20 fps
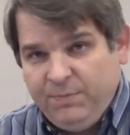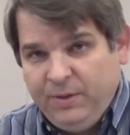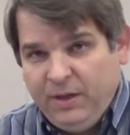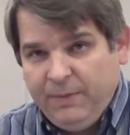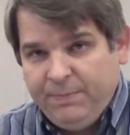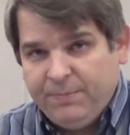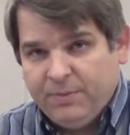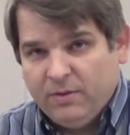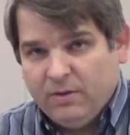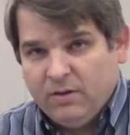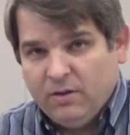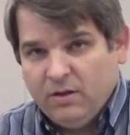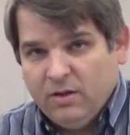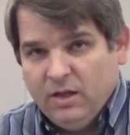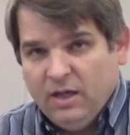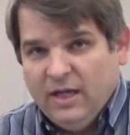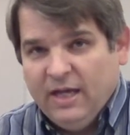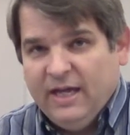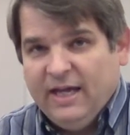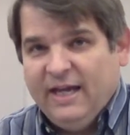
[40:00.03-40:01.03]
people
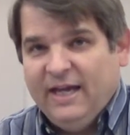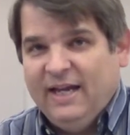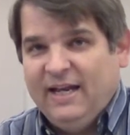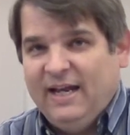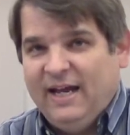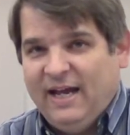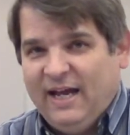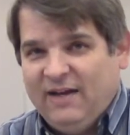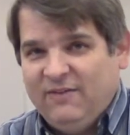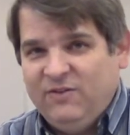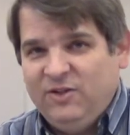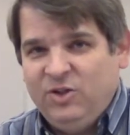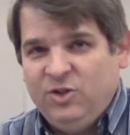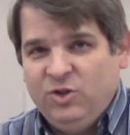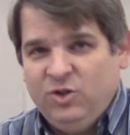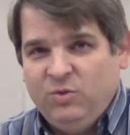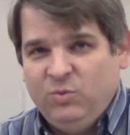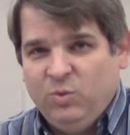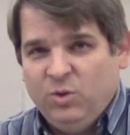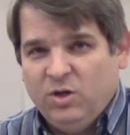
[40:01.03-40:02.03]
and having
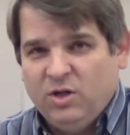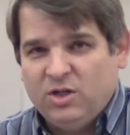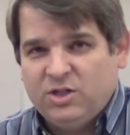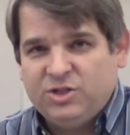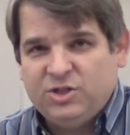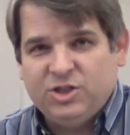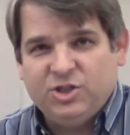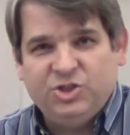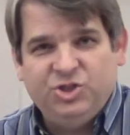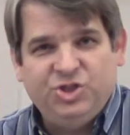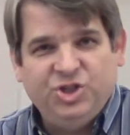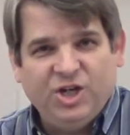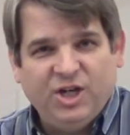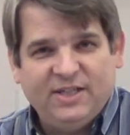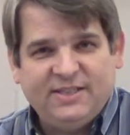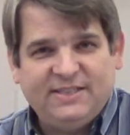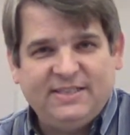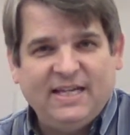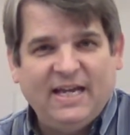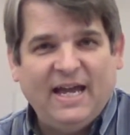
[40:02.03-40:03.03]
good works
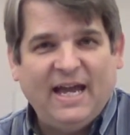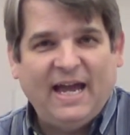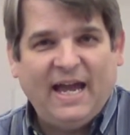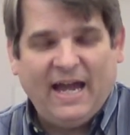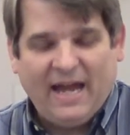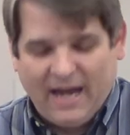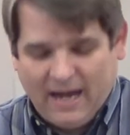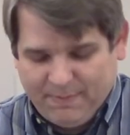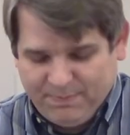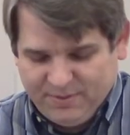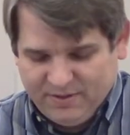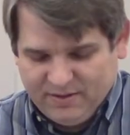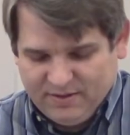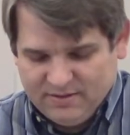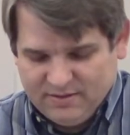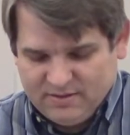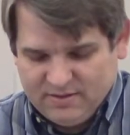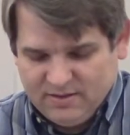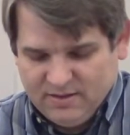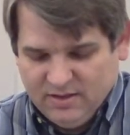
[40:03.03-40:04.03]
just
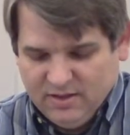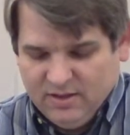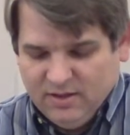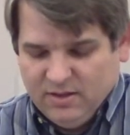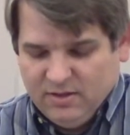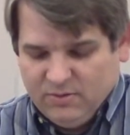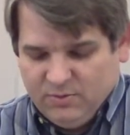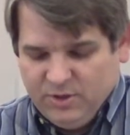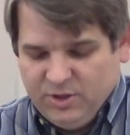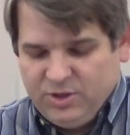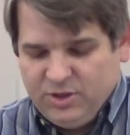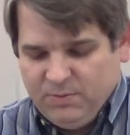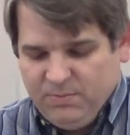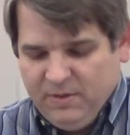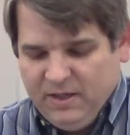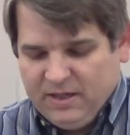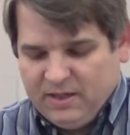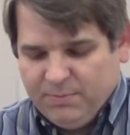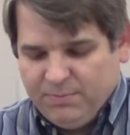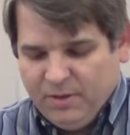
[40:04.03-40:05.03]
happens. We should
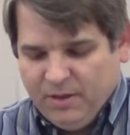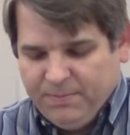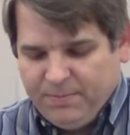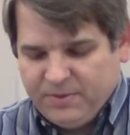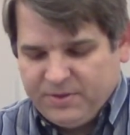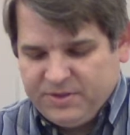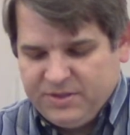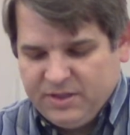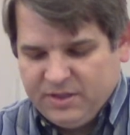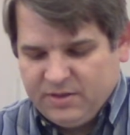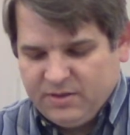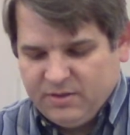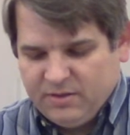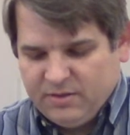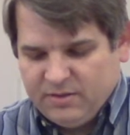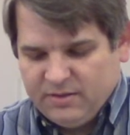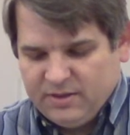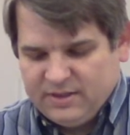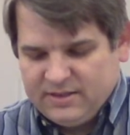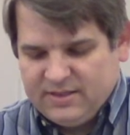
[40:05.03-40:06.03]
make a bumper
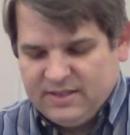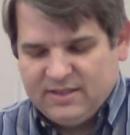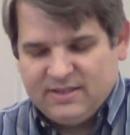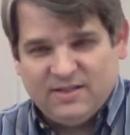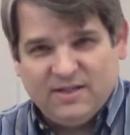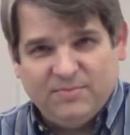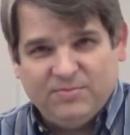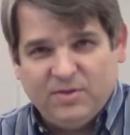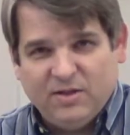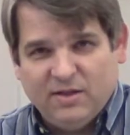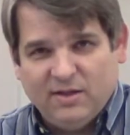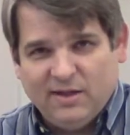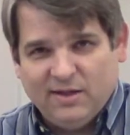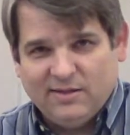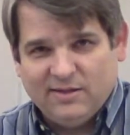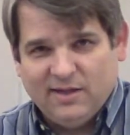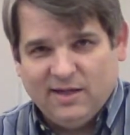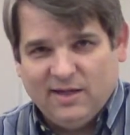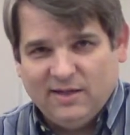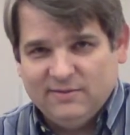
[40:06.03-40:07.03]
sticker that says something
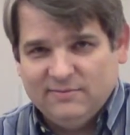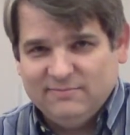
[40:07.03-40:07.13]
like that.